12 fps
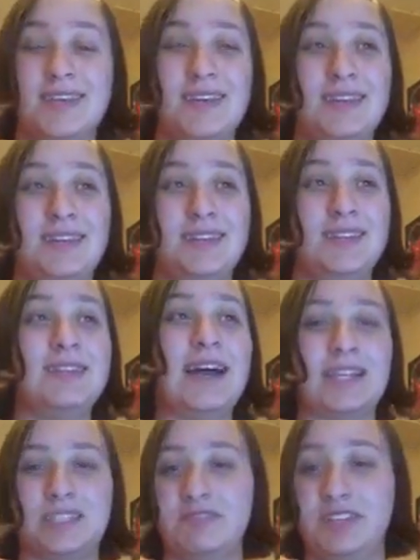in the
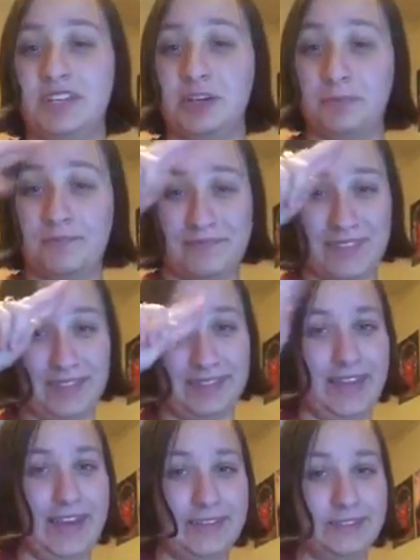next video.
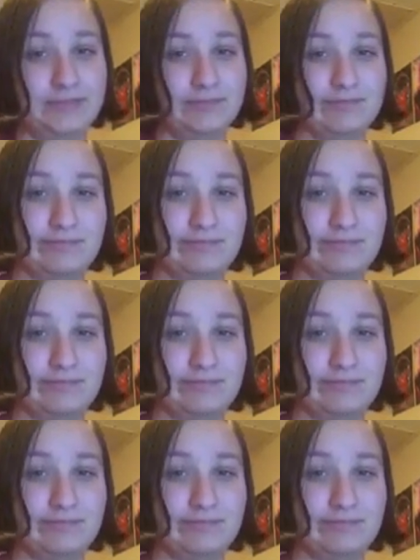Later!